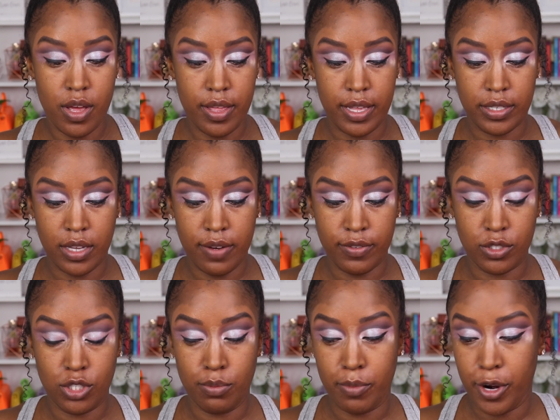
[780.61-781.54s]
That's not even
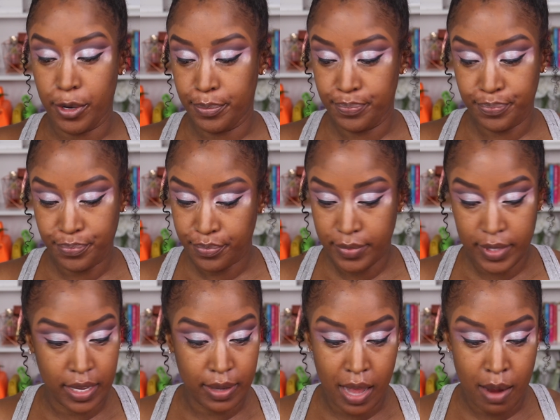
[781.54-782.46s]
smart,
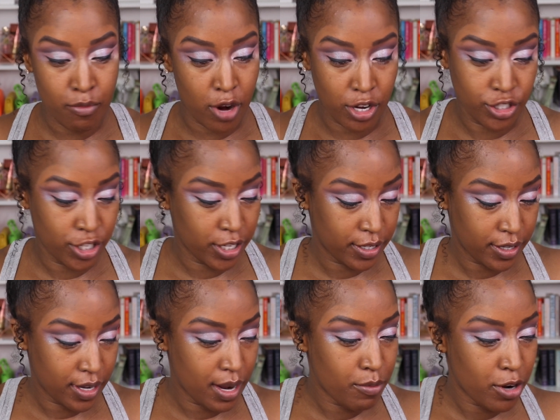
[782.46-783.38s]
but I'm
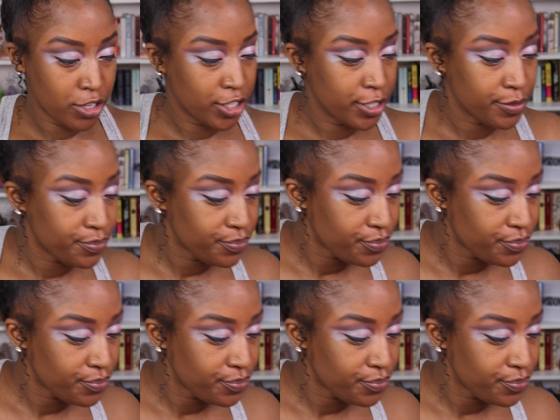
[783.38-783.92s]
rushing.